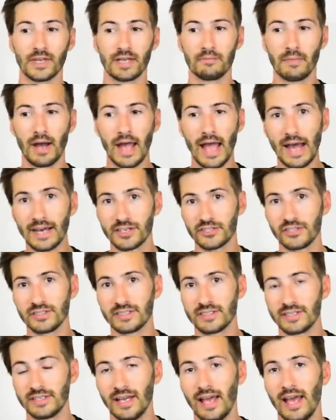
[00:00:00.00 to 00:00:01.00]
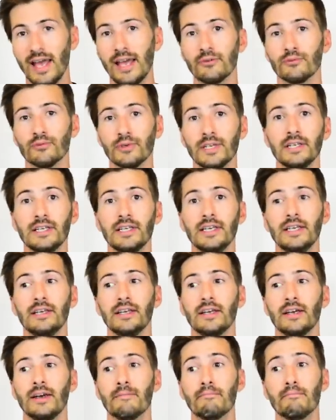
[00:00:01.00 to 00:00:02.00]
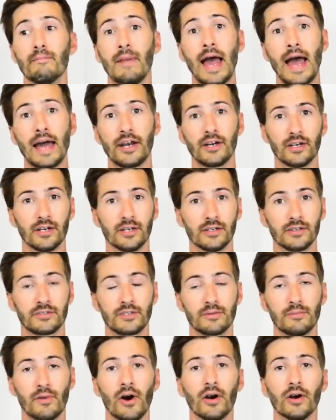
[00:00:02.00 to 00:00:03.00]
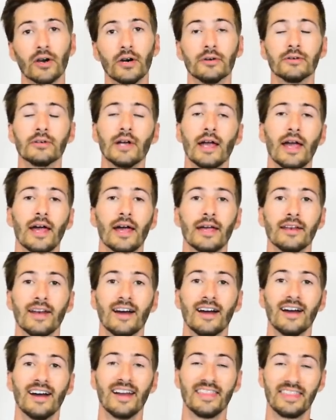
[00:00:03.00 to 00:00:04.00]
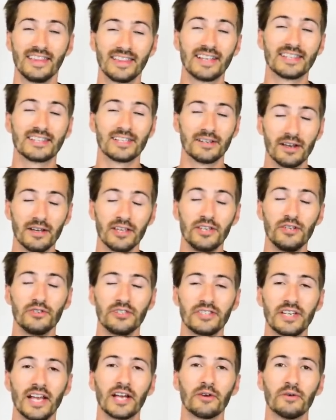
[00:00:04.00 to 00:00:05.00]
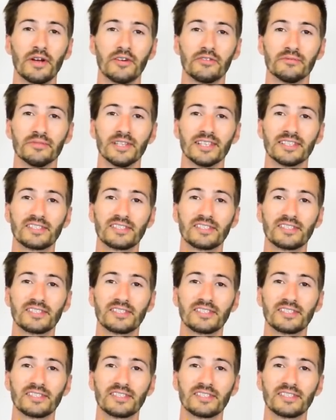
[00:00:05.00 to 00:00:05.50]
my actions today really matter tomorrow. And I think that's a huge takeaway from me.